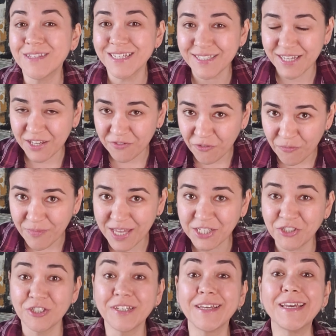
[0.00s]
this
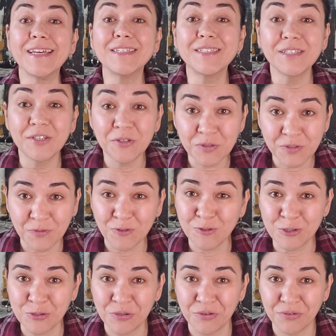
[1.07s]
information is useful
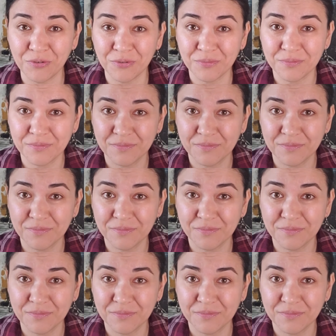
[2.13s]
to you.